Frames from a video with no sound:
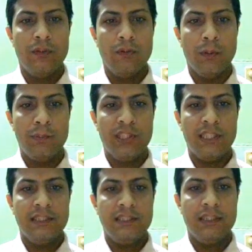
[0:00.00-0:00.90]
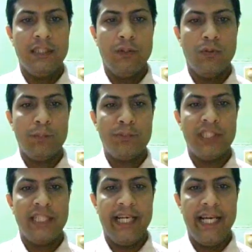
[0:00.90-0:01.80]
options,
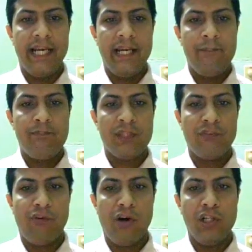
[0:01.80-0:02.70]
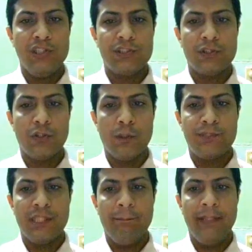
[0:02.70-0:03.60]
option A false,
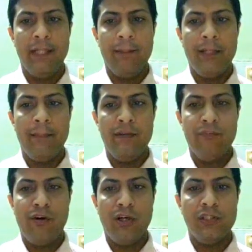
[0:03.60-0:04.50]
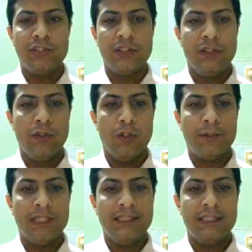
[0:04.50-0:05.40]
option B may be false,
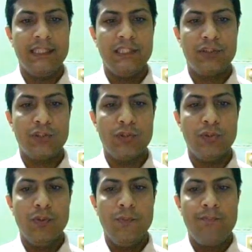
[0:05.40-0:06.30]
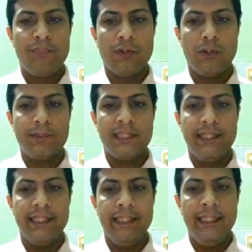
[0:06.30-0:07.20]
option C true, option
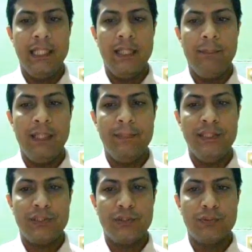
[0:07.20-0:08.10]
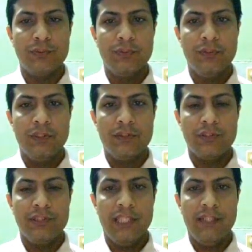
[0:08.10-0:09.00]
D may be true. So
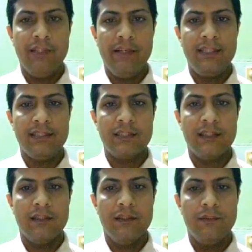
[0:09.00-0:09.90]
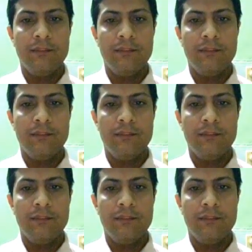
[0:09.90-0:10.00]
here we have answer